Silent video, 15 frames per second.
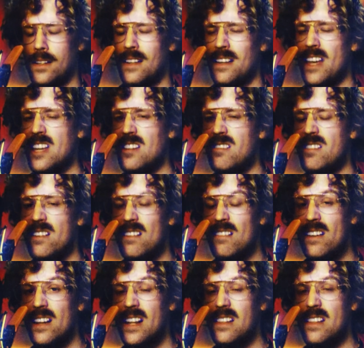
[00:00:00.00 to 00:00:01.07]
Is there
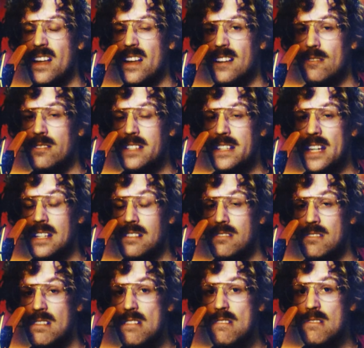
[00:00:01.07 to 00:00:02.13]
anything we can
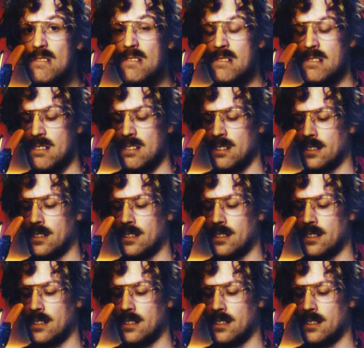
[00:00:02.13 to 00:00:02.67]
do?